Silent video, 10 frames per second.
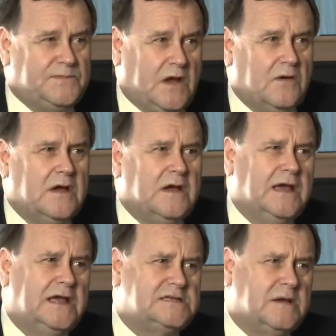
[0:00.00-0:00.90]
So
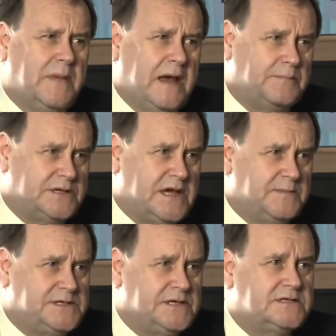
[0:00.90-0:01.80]
it's about
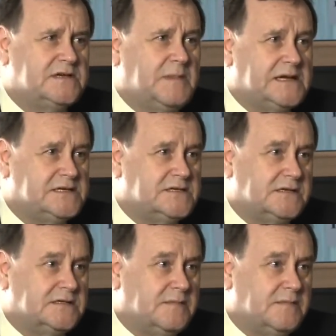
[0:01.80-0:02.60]
perceptions as much as